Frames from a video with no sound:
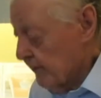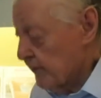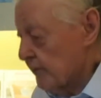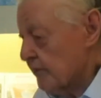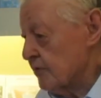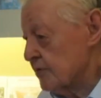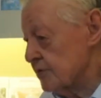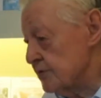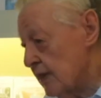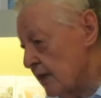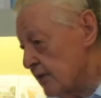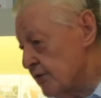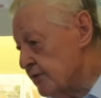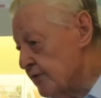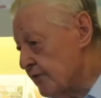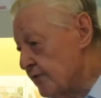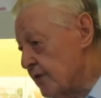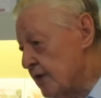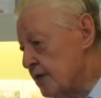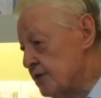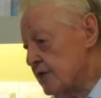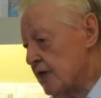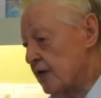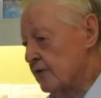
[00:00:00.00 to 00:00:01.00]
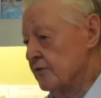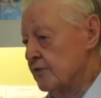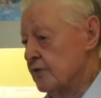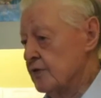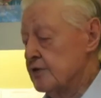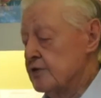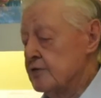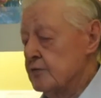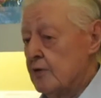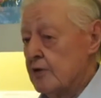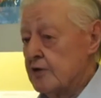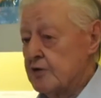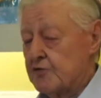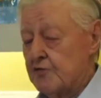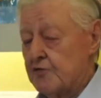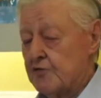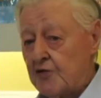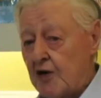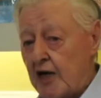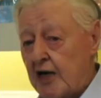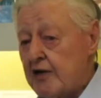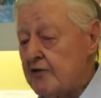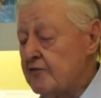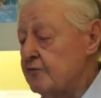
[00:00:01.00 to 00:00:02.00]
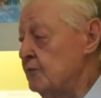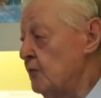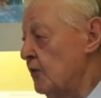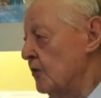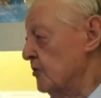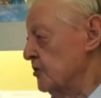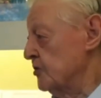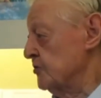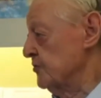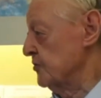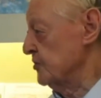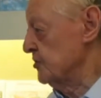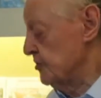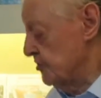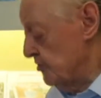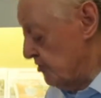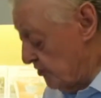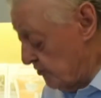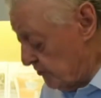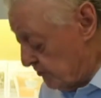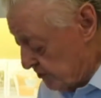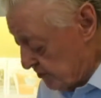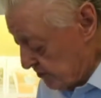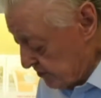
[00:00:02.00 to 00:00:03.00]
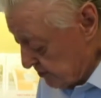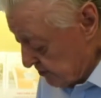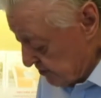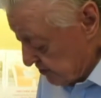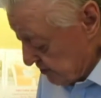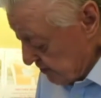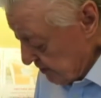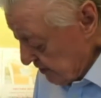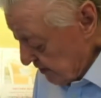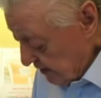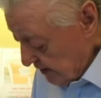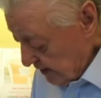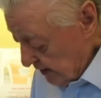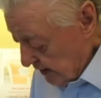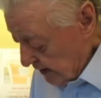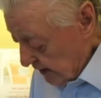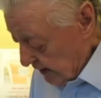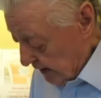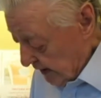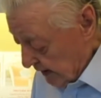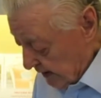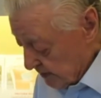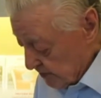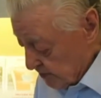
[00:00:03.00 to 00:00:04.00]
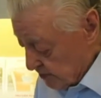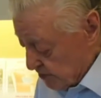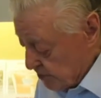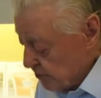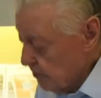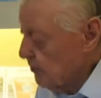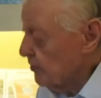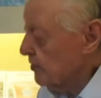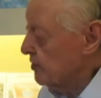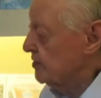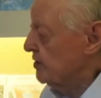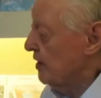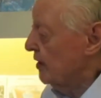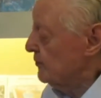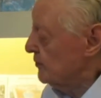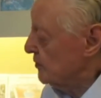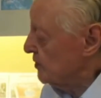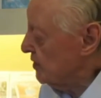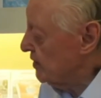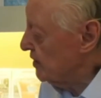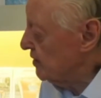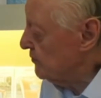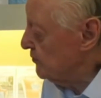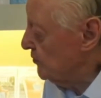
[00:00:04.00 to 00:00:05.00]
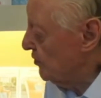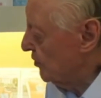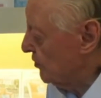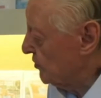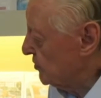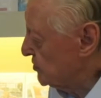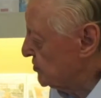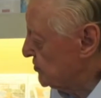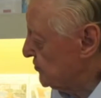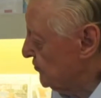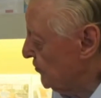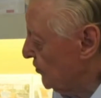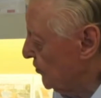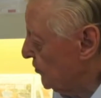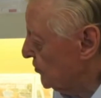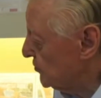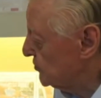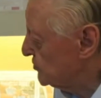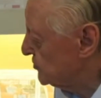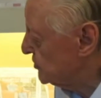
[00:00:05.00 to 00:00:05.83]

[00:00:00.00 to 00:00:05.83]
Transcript: The result of these efforts was five books for students and two accompanying books for